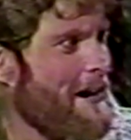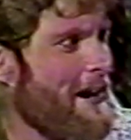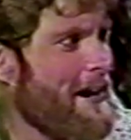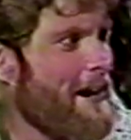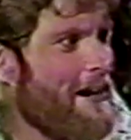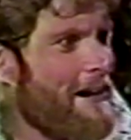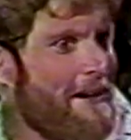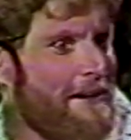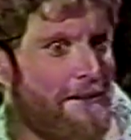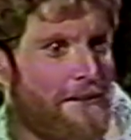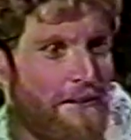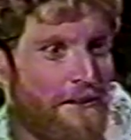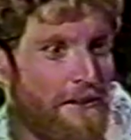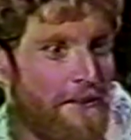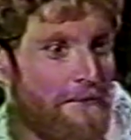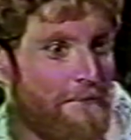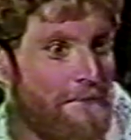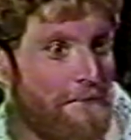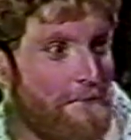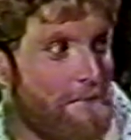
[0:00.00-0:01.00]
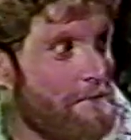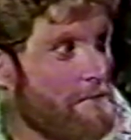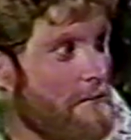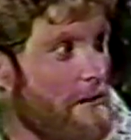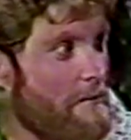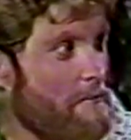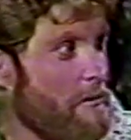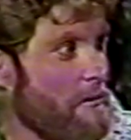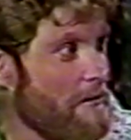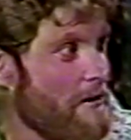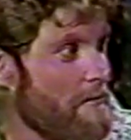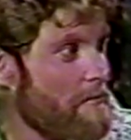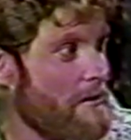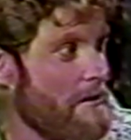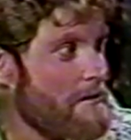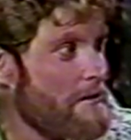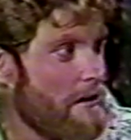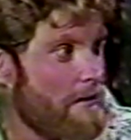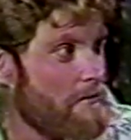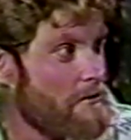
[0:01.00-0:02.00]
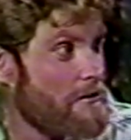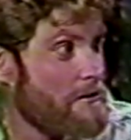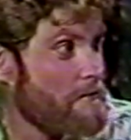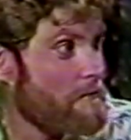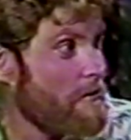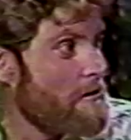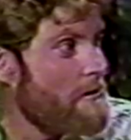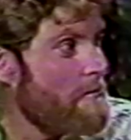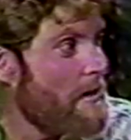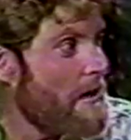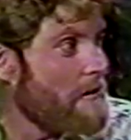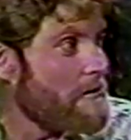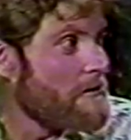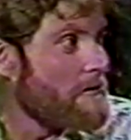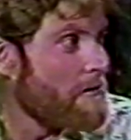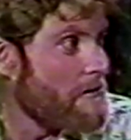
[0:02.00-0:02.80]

And he pulled up and he said, I just wrote about you.